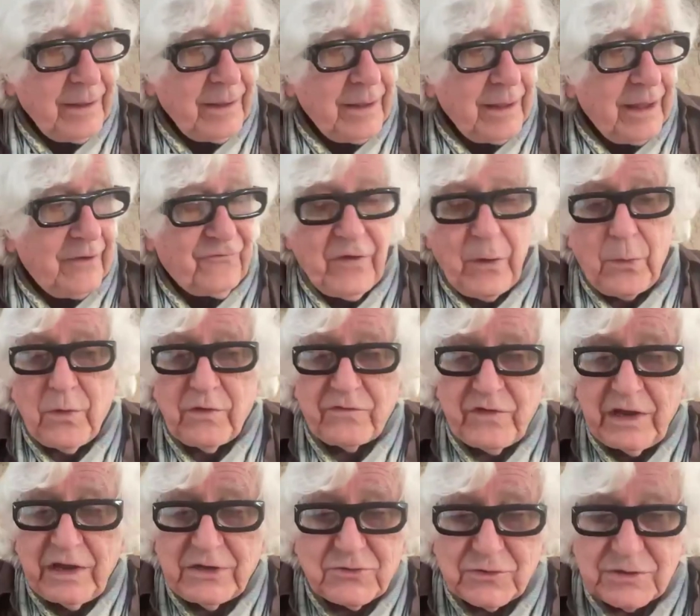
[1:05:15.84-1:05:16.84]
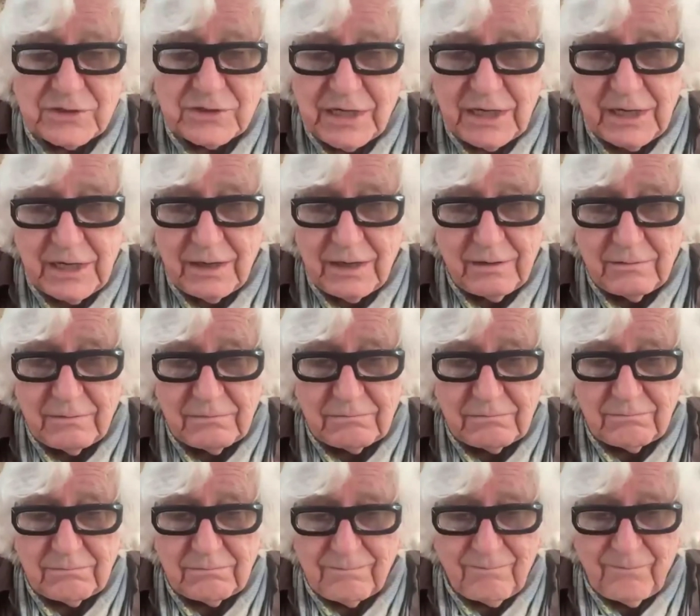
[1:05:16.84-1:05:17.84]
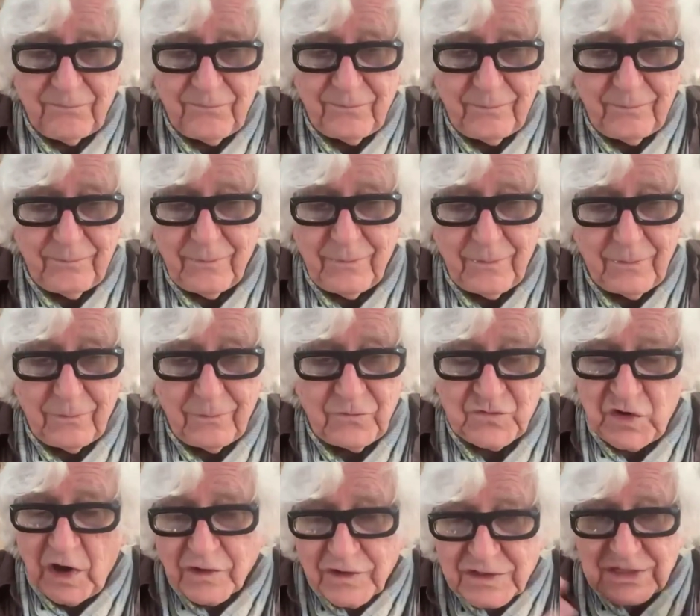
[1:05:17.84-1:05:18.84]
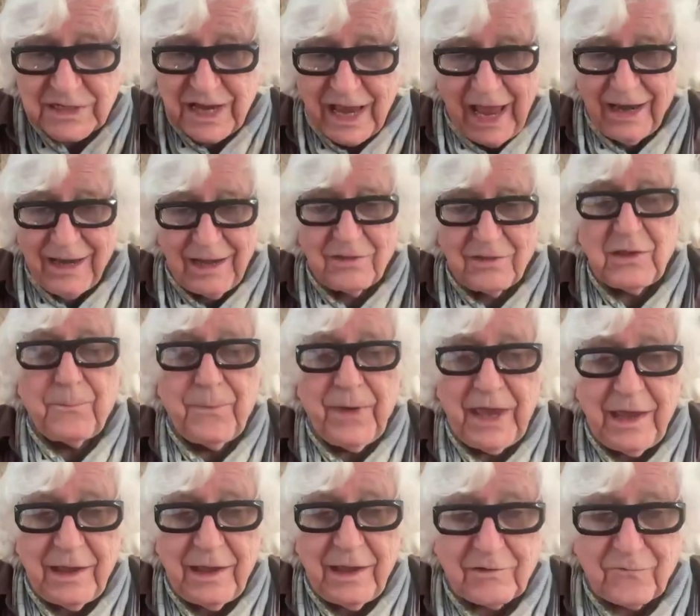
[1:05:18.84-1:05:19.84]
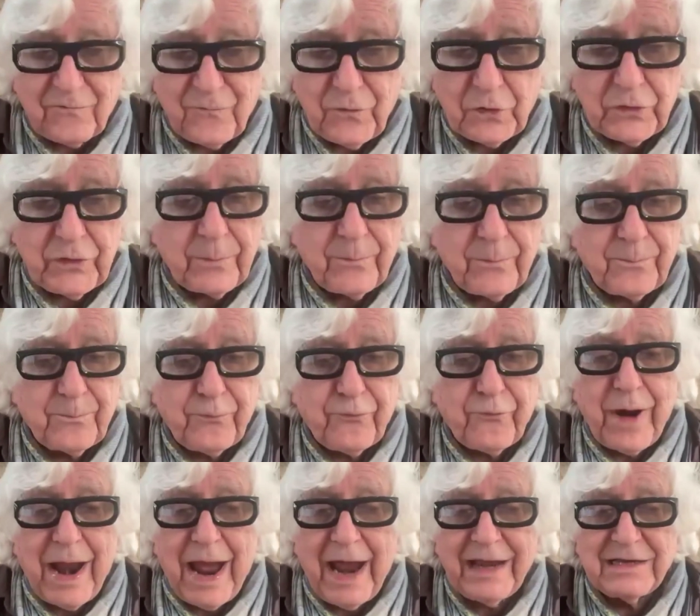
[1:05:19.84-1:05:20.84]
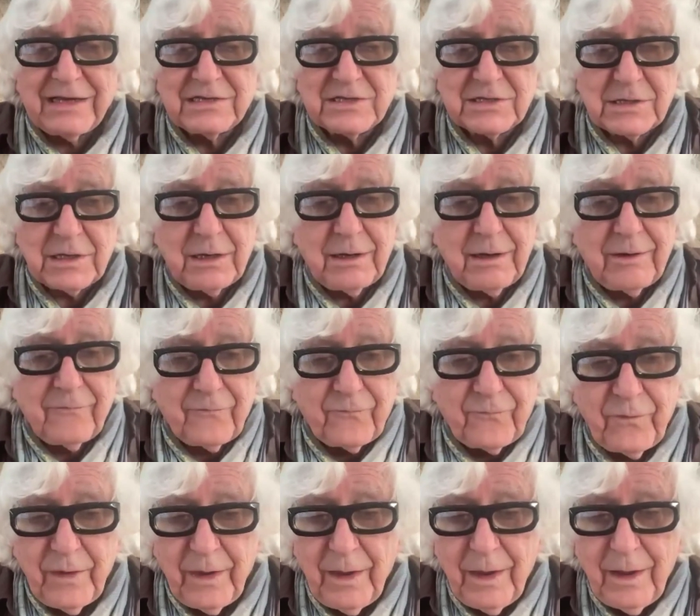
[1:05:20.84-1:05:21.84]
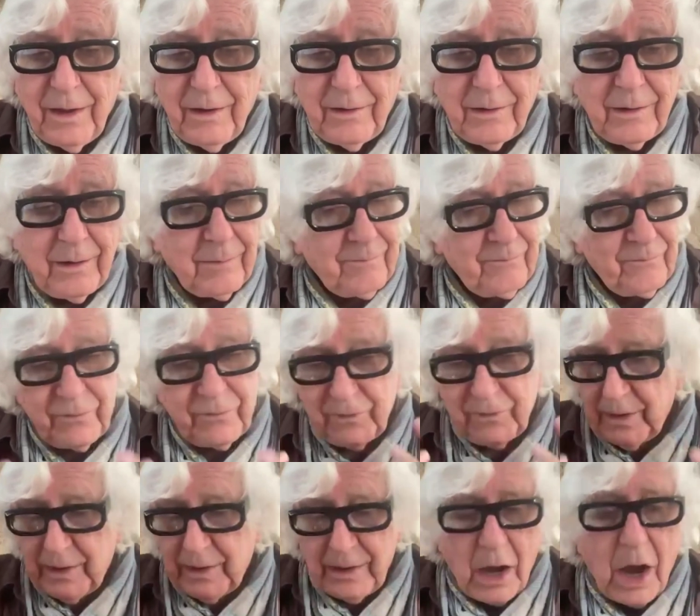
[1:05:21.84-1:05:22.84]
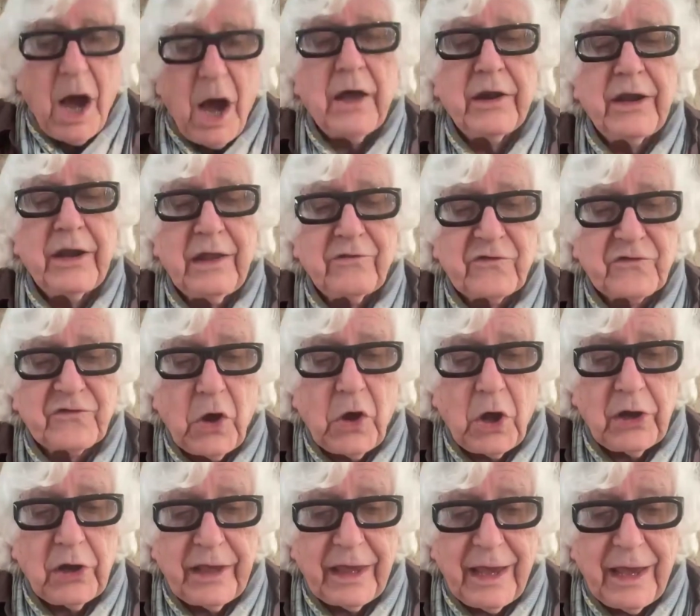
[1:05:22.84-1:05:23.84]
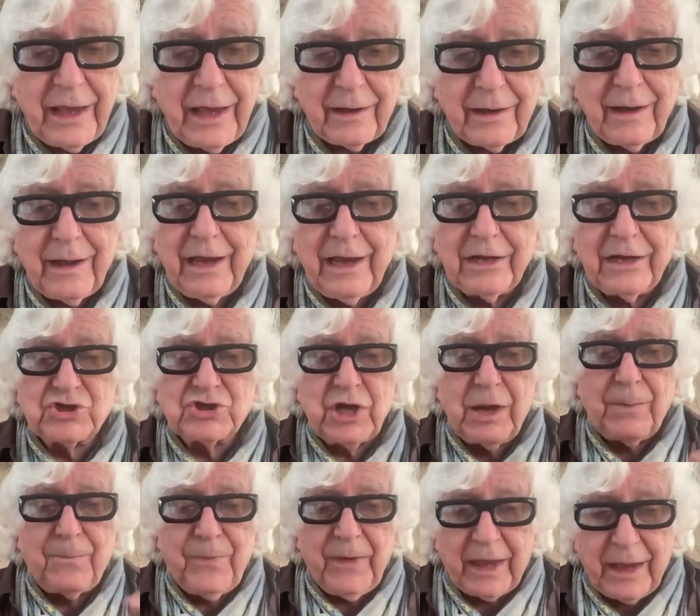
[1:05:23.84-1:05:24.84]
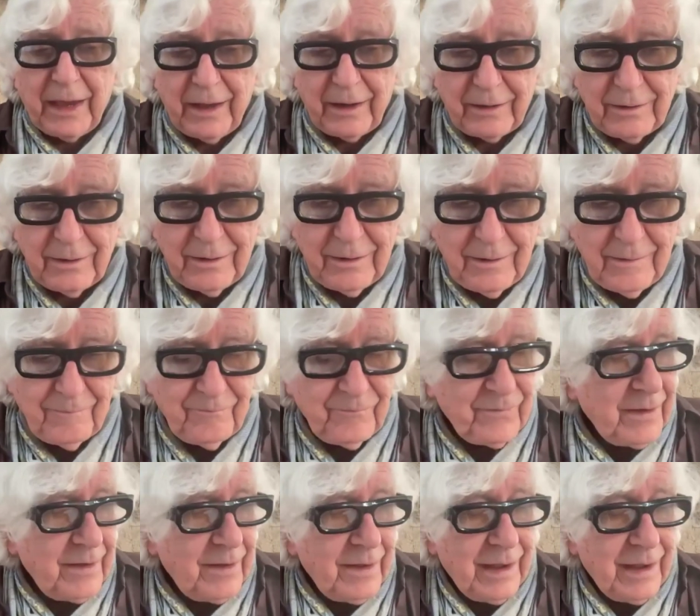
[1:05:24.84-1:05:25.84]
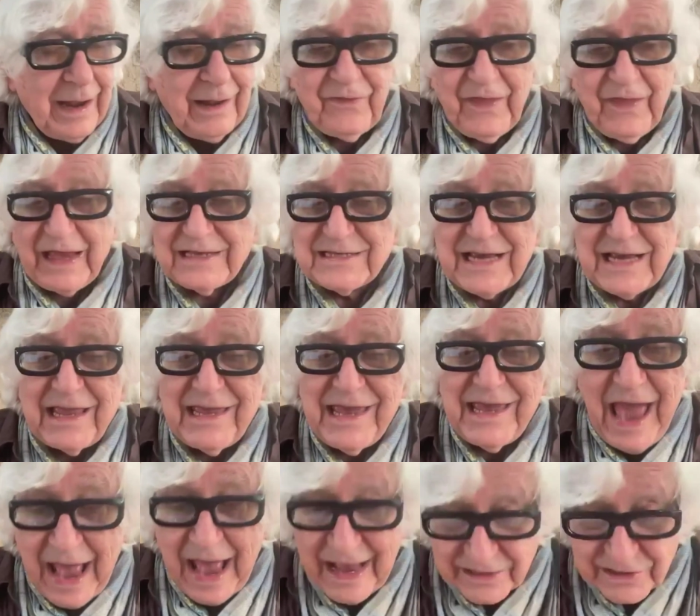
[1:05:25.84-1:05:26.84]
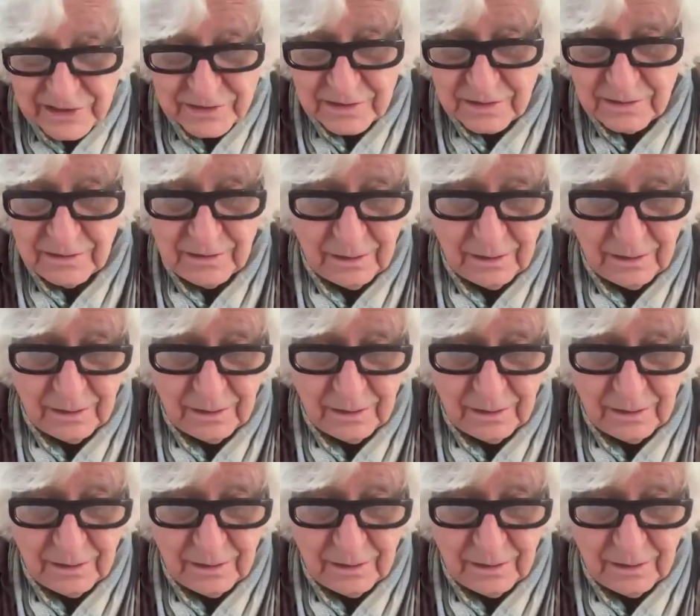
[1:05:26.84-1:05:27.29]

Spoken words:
if he was interested in just getting the piece for the price of uninstalling it and shipping it. And they said yes,